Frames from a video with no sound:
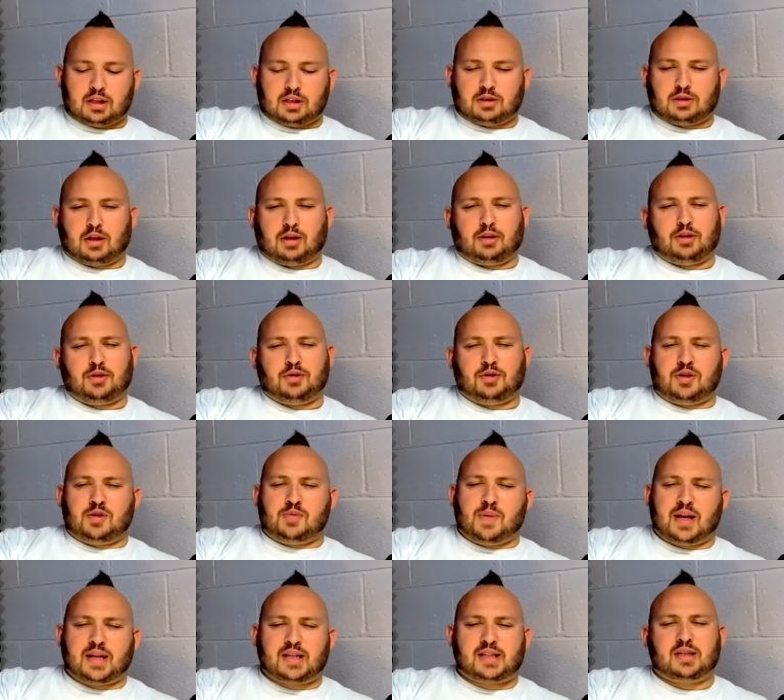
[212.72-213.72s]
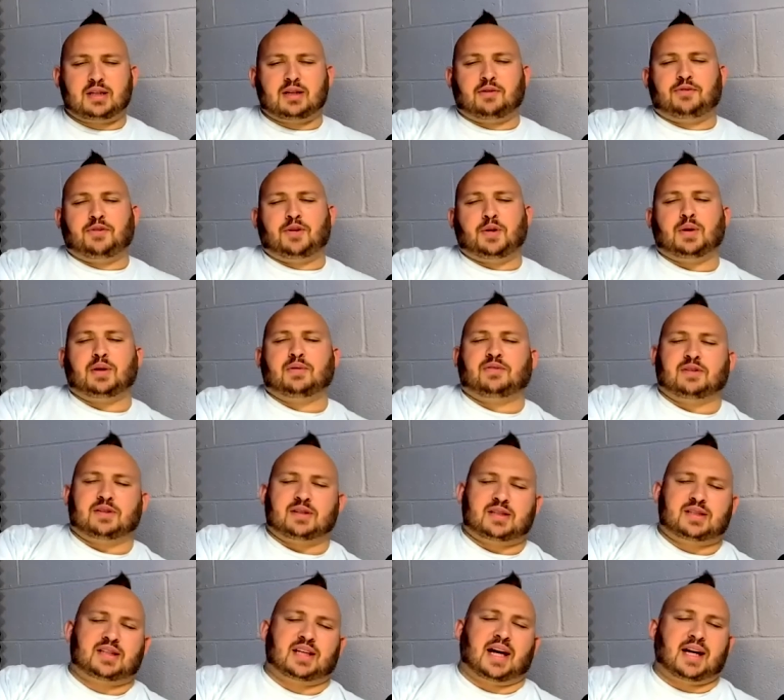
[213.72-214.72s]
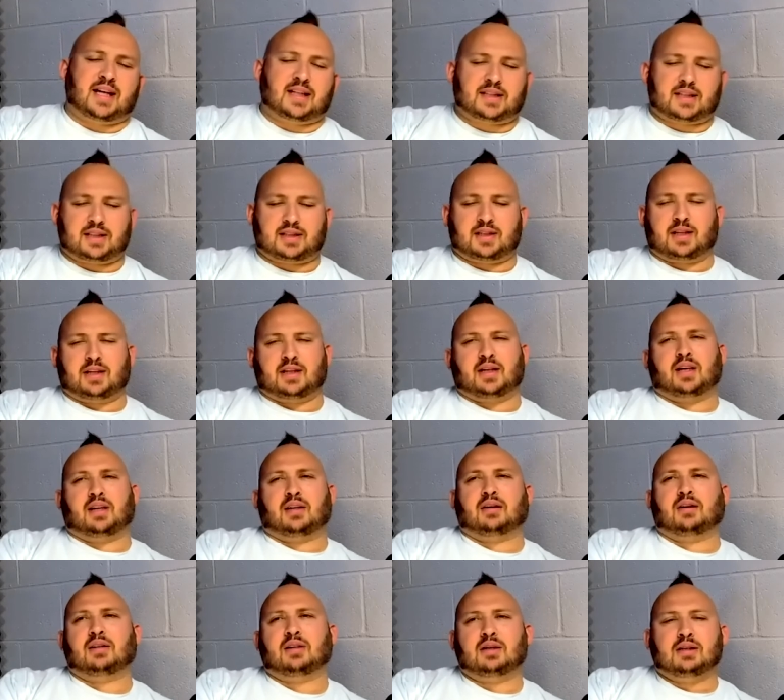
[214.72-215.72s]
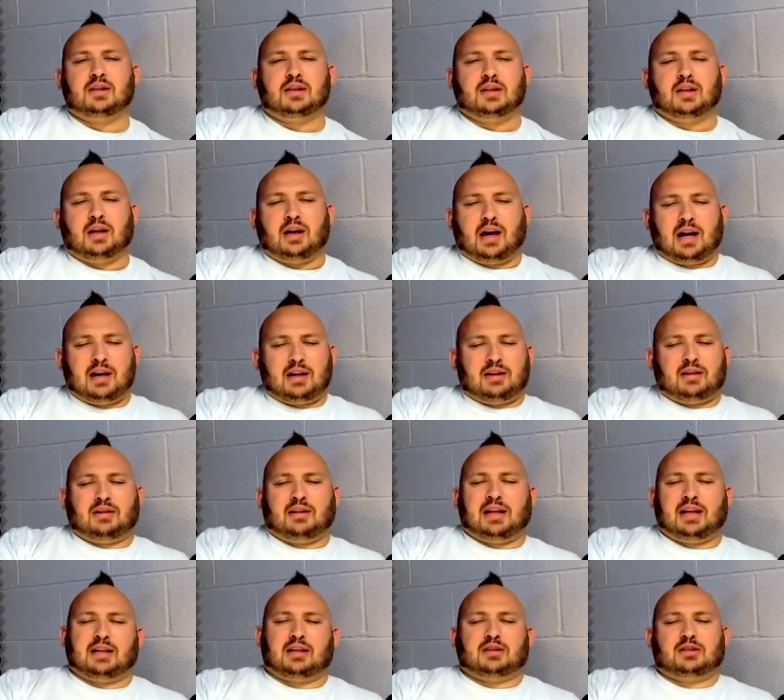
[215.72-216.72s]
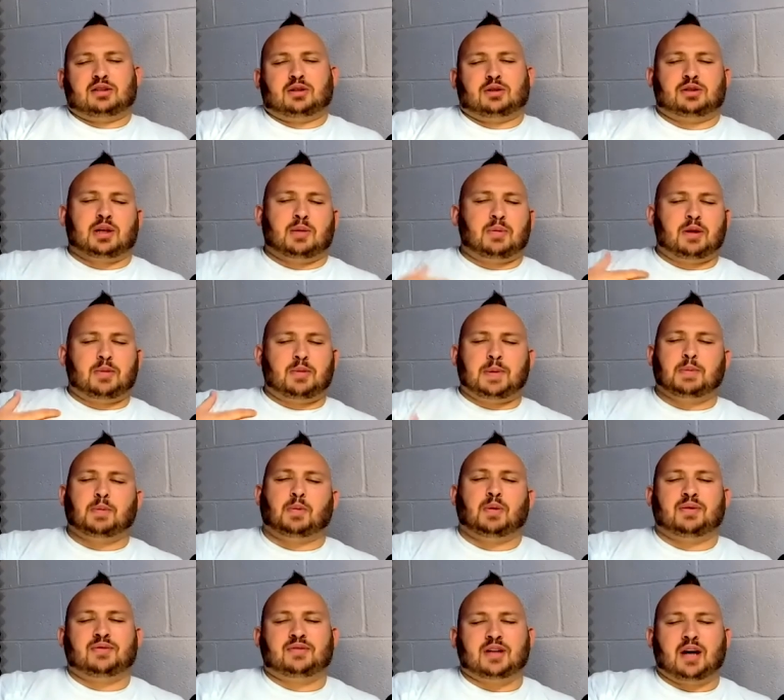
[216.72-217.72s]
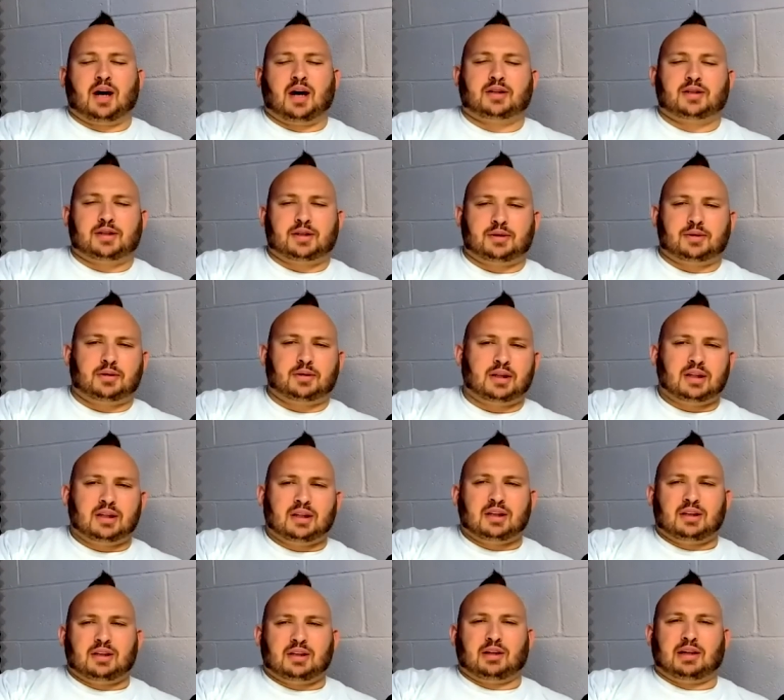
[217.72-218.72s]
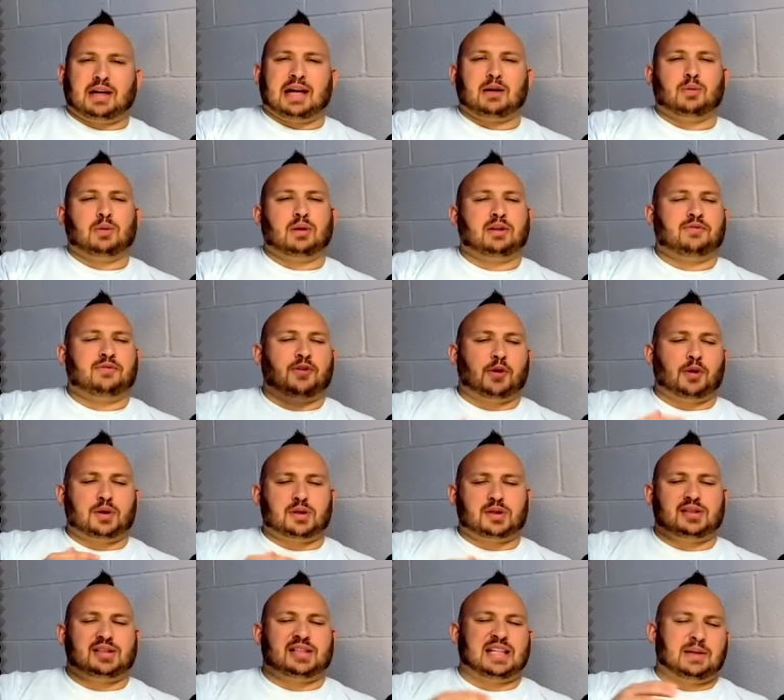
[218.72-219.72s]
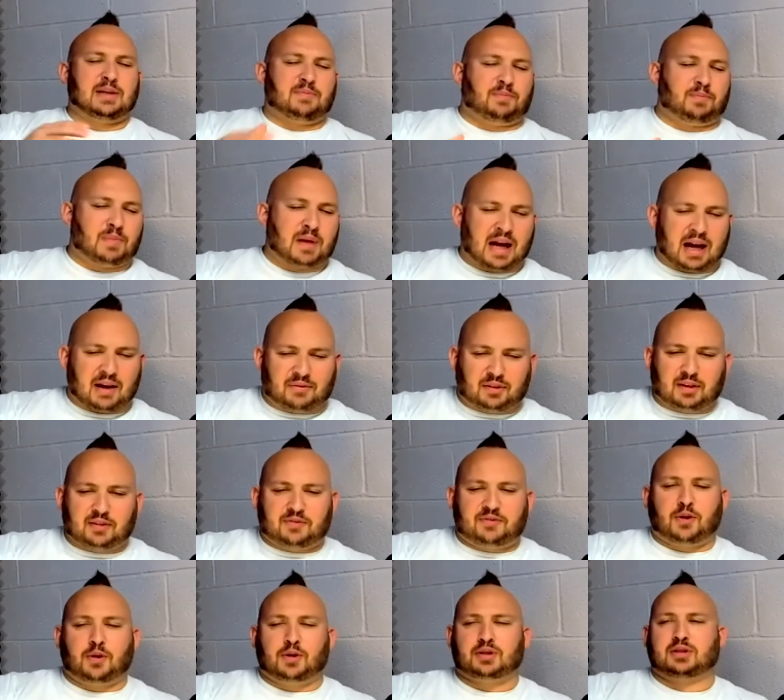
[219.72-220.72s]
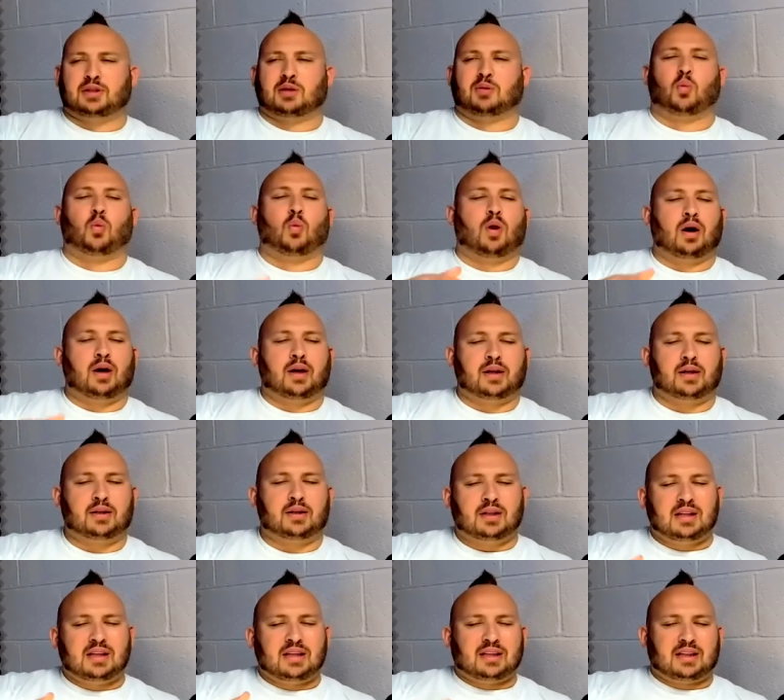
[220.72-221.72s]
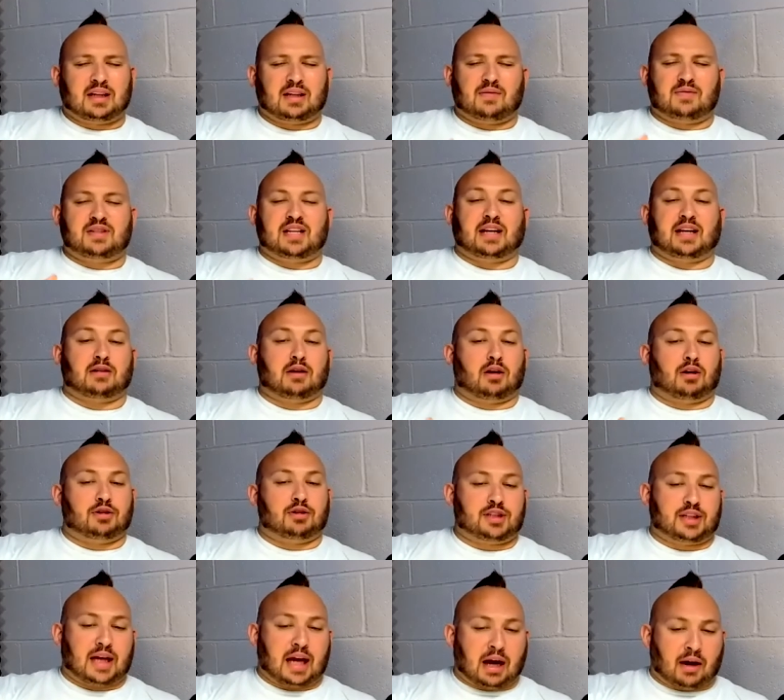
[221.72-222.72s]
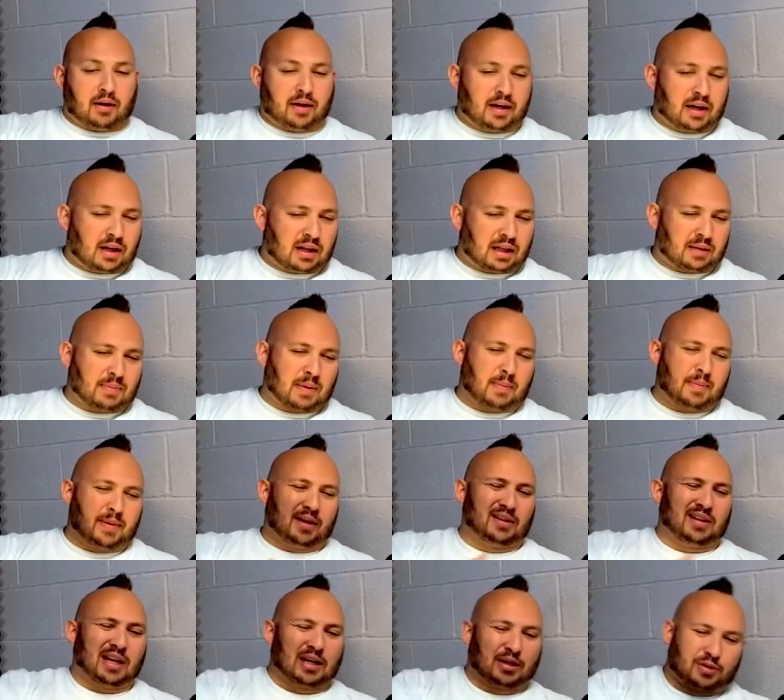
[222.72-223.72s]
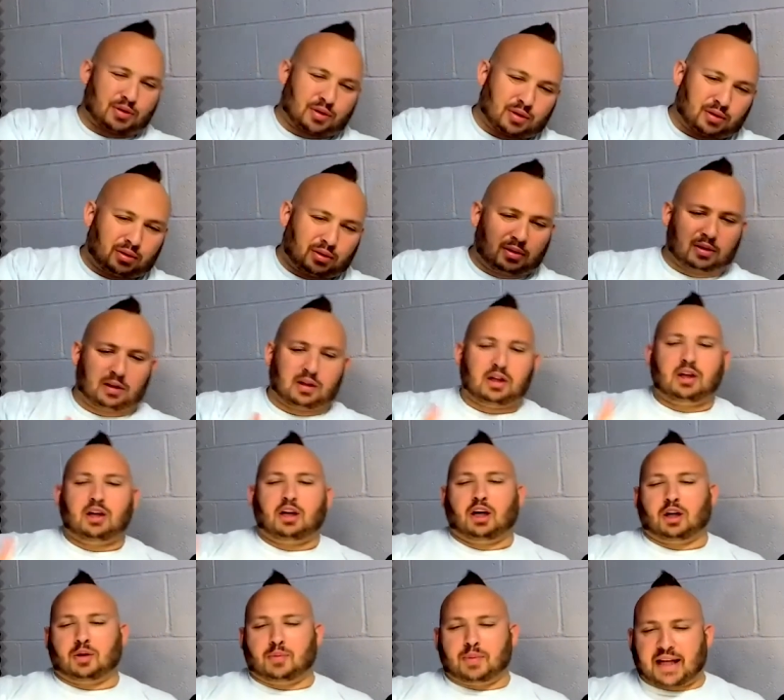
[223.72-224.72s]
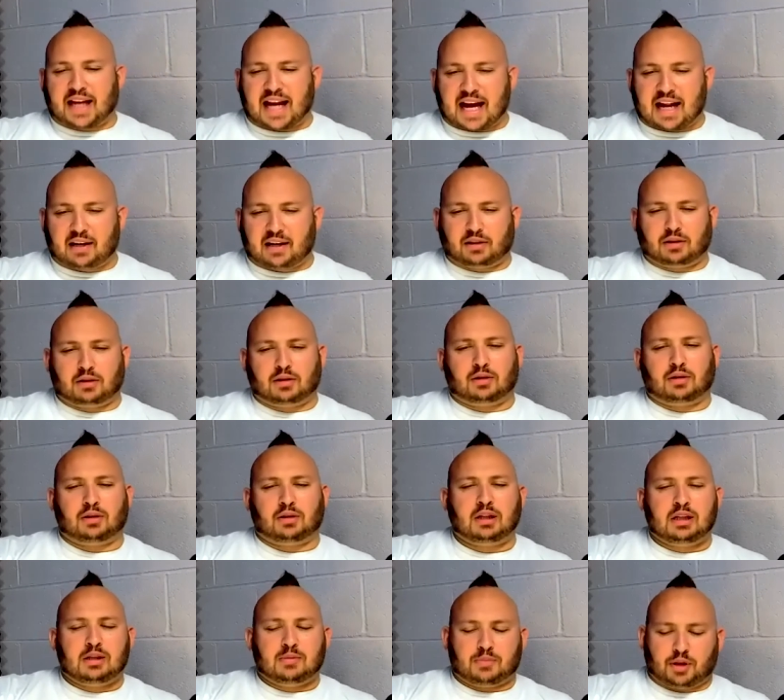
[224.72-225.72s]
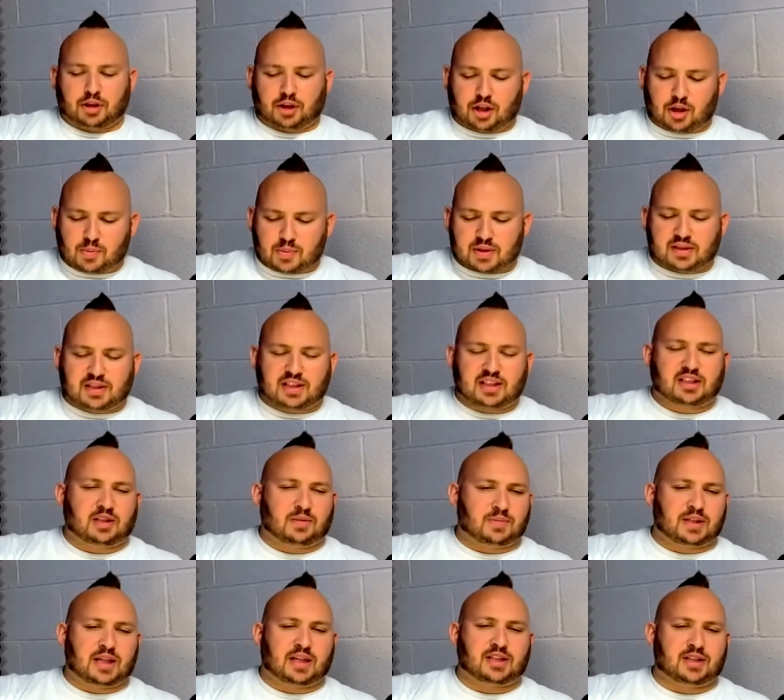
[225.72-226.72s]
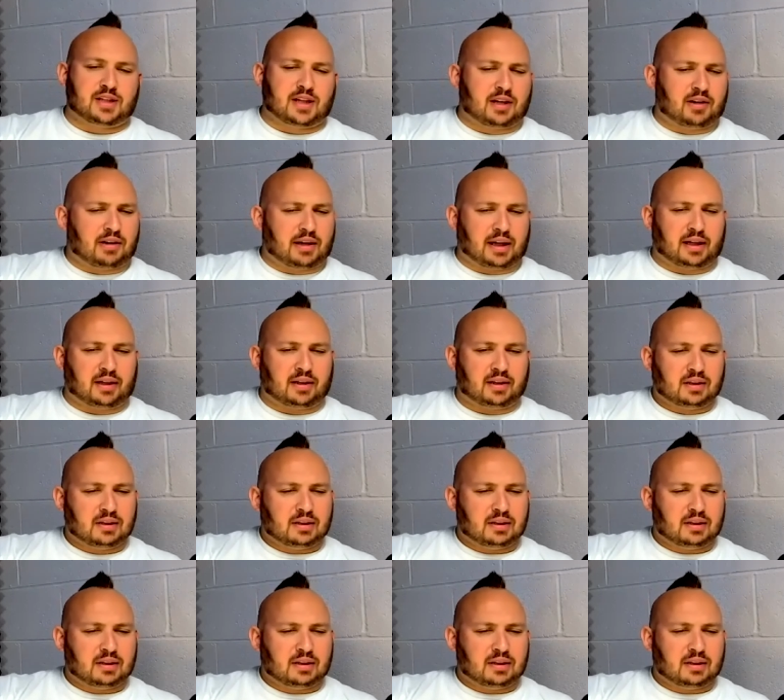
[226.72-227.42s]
So you, you mentioned a few different sciences in there. I like so some of the people we've talked to, they're kind of really focused deep, heavily focused on one kind of technology area, like maybe electrical or mechanical. But human mm-hmm. systems engineering,